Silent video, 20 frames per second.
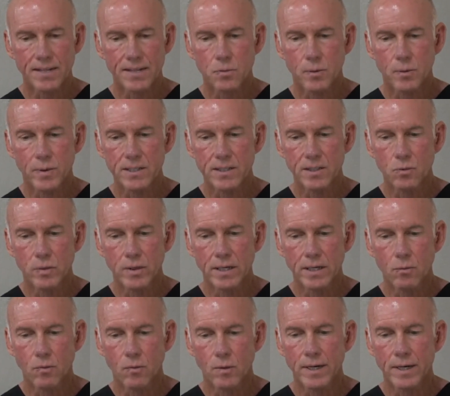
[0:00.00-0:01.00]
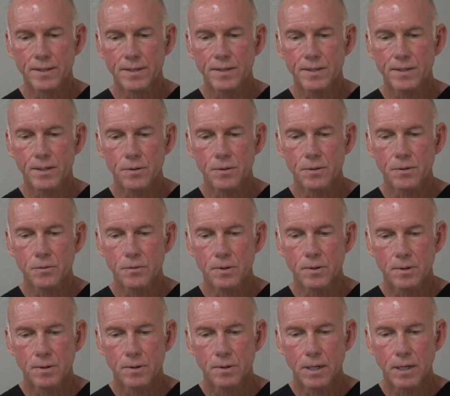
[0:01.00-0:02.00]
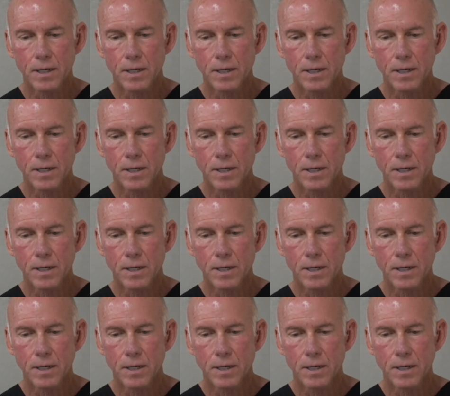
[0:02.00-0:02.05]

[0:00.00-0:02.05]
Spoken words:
So that's when you wouldn't want to